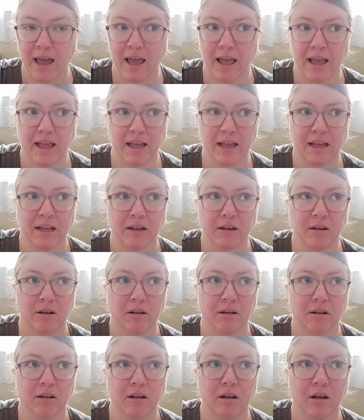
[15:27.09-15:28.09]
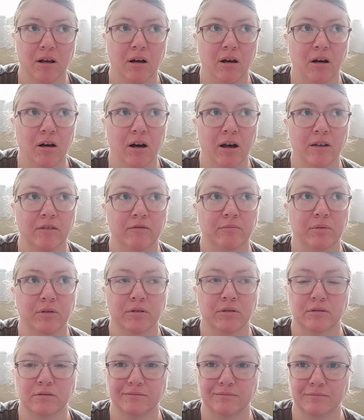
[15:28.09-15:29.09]
and I've
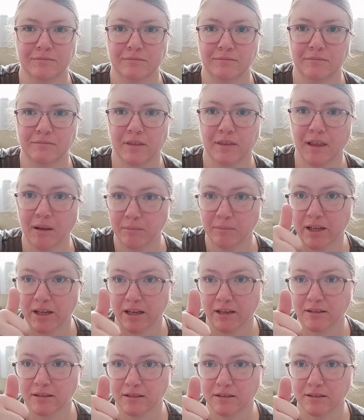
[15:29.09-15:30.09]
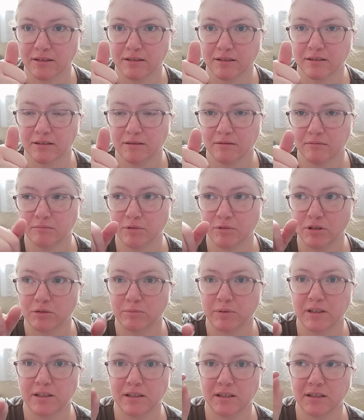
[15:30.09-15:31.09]
put thumbtacks, push
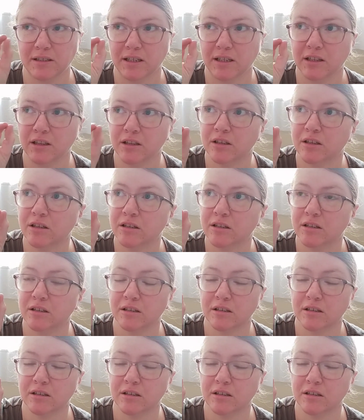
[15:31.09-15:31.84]
pins in the